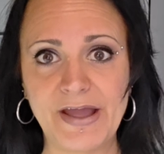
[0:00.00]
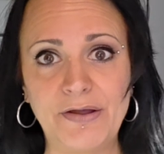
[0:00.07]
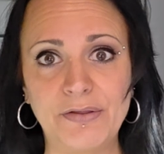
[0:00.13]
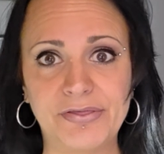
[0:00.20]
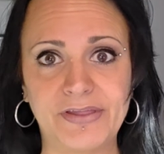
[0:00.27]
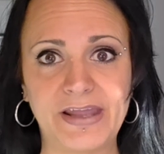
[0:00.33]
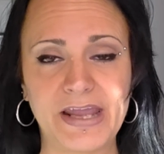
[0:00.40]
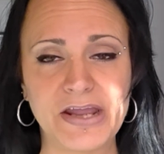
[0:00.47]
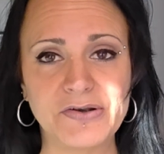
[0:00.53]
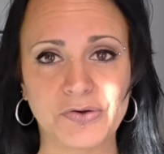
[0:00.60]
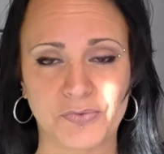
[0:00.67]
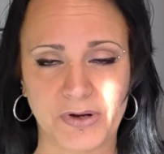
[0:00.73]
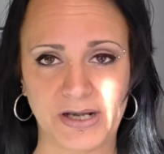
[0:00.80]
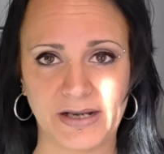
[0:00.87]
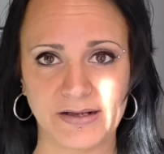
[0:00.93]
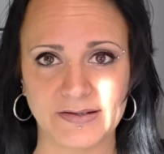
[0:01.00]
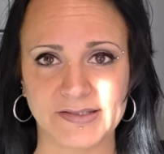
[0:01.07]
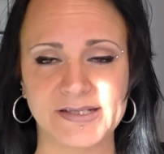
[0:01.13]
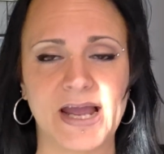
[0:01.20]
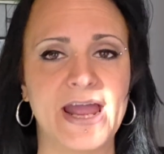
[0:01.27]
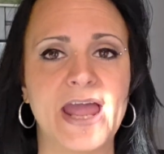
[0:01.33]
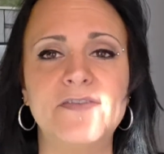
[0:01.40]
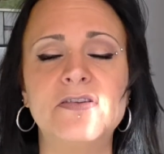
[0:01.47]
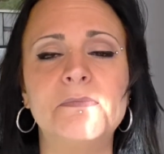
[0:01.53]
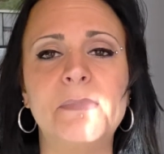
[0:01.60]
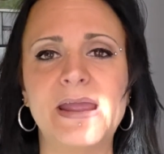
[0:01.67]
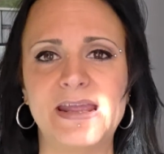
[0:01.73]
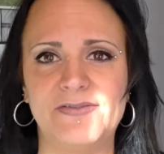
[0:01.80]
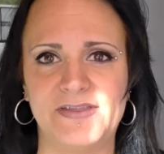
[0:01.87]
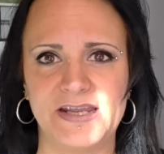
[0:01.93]
healthy ingredients. I haven't
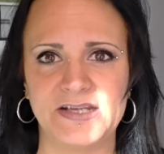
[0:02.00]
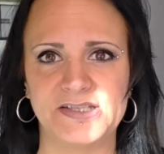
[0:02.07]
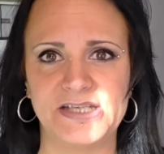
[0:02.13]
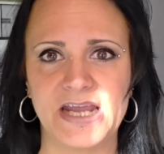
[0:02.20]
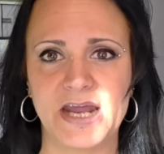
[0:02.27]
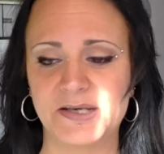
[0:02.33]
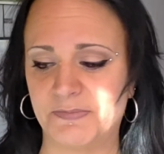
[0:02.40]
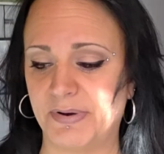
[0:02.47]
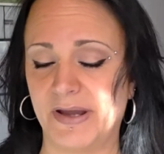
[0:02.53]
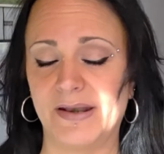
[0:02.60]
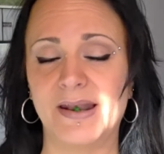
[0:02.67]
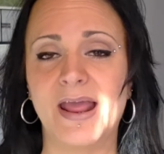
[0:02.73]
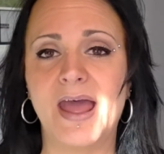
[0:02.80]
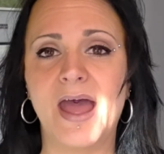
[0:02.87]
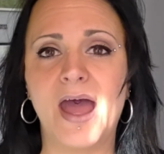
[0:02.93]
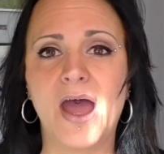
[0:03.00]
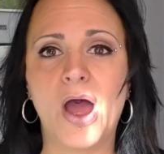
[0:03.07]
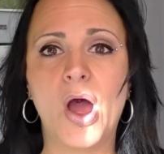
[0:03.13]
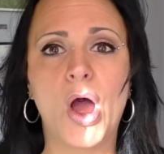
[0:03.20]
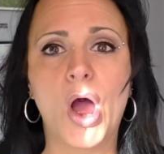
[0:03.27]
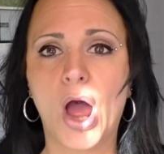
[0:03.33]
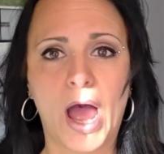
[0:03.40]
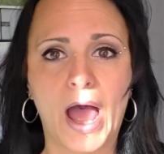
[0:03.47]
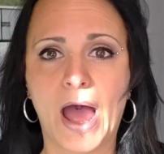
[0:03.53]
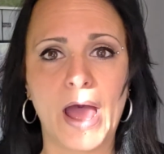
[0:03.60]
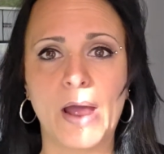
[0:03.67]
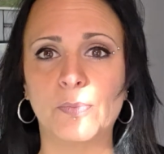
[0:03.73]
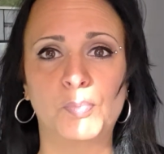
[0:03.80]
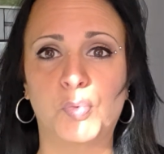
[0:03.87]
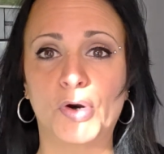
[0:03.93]
made these yet, but
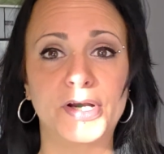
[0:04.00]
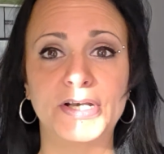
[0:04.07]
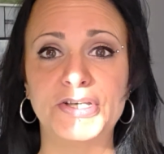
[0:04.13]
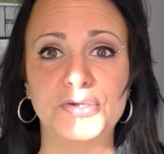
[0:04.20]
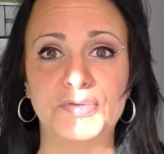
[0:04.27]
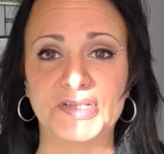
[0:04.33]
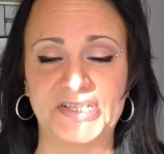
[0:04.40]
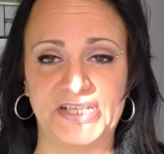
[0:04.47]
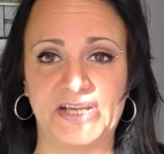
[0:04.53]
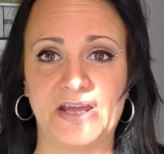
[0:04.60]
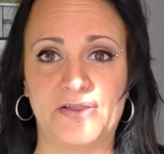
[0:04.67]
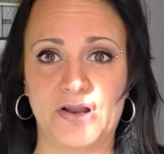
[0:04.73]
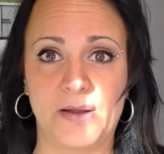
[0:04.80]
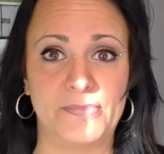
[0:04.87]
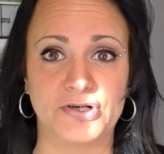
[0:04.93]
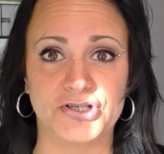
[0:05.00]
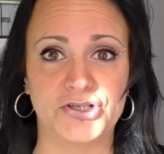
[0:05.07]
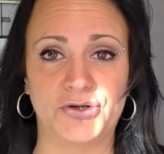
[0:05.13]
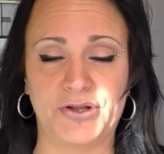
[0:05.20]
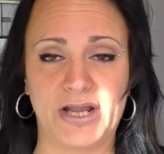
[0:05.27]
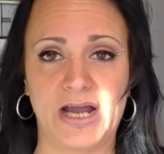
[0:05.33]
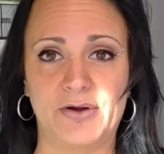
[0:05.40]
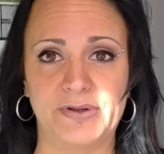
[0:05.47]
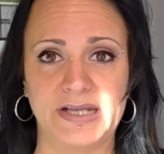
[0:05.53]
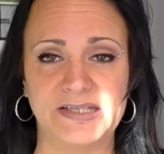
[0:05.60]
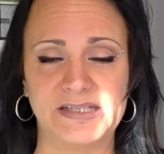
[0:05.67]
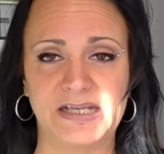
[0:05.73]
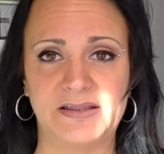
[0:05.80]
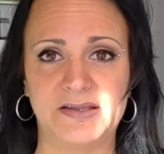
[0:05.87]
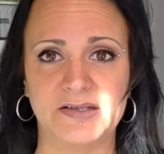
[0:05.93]
we're going to do this together. I'm going to show you how
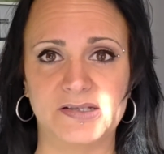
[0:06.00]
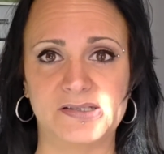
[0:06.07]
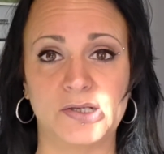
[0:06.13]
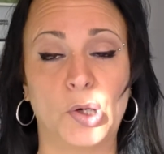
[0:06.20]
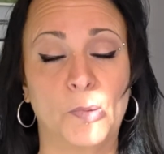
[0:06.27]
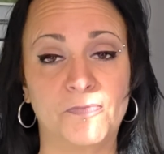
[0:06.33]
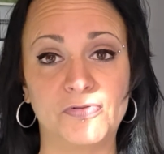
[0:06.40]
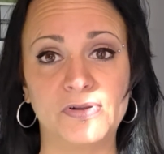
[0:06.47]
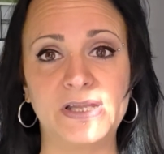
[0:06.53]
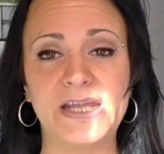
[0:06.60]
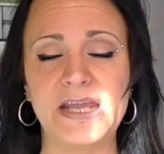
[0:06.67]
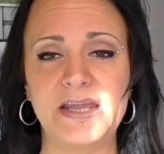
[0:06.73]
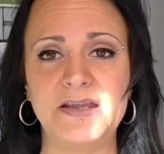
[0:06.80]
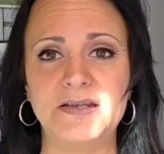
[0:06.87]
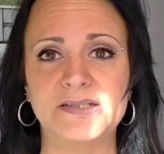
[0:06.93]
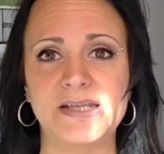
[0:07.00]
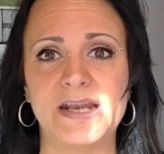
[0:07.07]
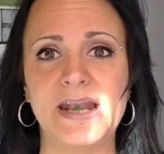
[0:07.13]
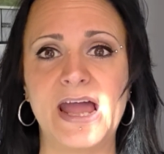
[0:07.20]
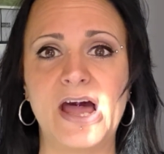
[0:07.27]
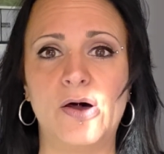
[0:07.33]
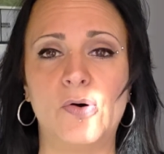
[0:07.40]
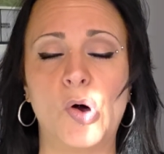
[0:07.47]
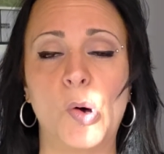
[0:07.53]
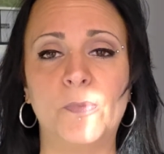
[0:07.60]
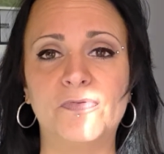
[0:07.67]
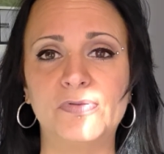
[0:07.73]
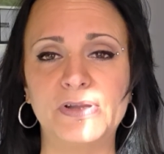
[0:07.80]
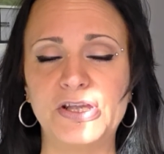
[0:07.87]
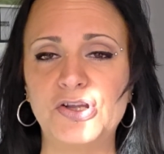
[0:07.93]
easy this hopefully is and how
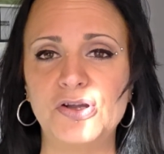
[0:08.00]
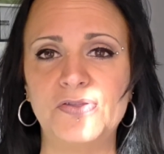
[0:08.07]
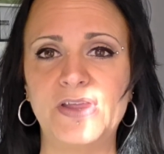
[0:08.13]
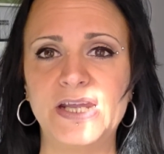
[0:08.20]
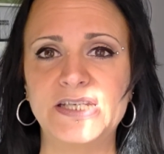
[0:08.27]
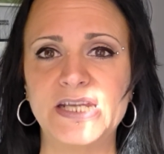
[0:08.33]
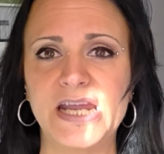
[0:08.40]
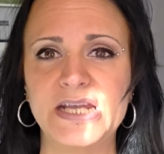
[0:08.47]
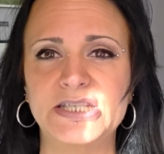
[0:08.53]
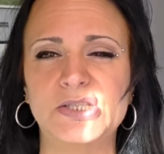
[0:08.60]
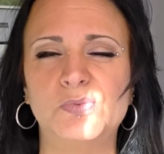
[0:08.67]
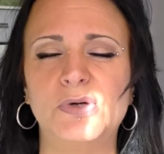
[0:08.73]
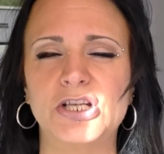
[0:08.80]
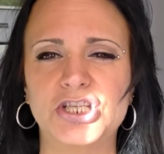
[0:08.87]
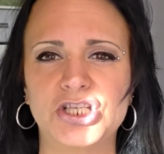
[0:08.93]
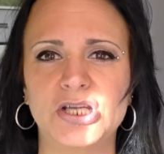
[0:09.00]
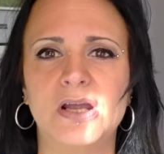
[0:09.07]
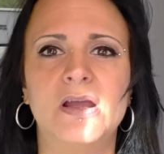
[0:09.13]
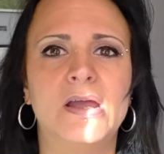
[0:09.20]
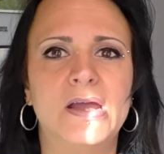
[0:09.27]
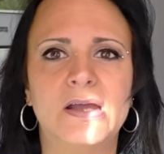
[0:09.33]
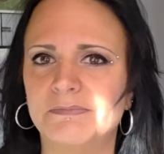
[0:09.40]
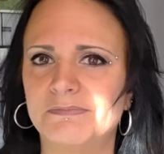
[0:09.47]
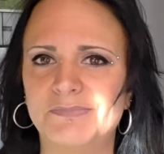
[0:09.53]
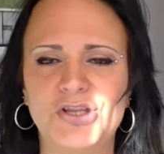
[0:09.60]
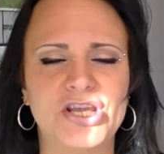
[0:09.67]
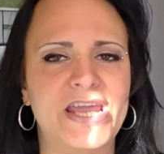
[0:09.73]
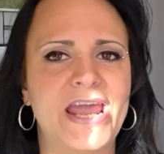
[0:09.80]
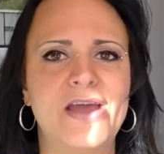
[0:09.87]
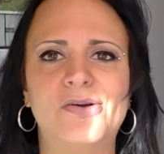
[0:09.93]
hopefully good they taste, which
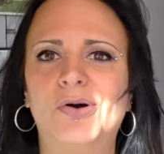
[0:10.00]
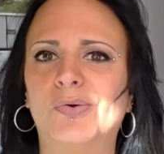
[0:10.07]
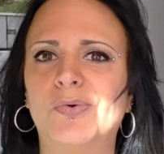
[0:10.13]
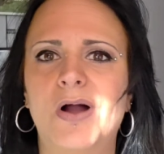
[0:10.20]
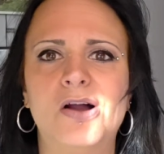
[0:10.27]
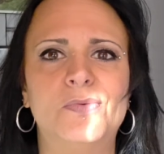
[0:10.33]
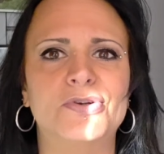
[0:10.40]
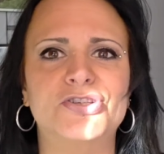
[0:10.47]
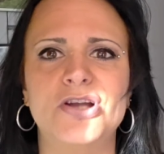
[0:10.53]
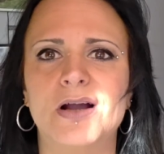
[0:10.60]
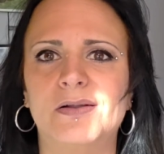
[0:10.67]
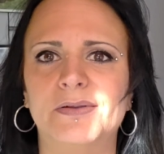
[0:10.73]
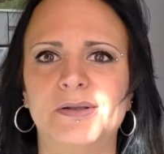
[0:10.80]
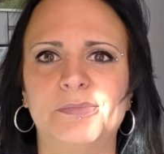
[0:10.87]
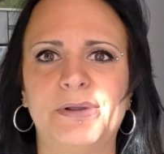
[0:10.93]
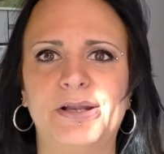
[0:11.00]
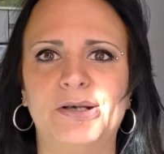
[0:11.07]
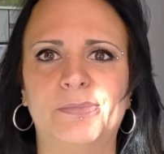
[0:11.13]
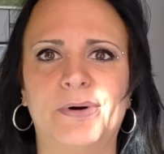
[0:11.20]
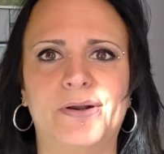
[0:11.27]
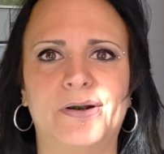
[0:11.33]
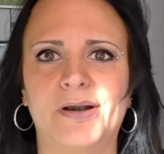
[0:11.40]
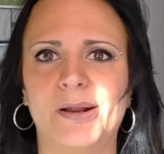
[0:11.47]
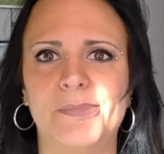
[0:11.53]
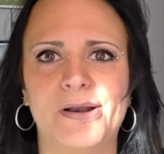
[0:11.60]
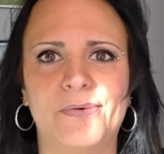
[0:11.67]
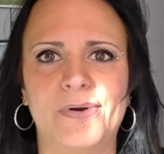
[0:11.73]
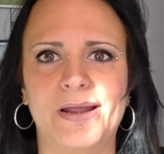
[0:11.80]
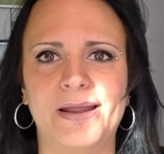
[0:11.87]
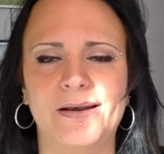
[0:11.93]
you can't go wrong with chocolate and peanut butter. Am
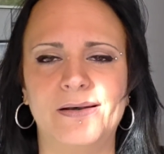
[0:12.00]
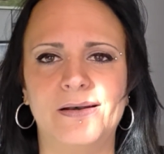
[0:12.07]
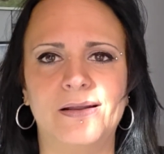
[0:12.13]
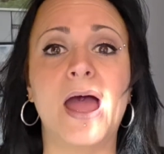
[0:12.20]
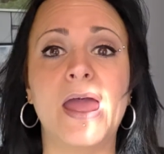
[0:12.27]
I right?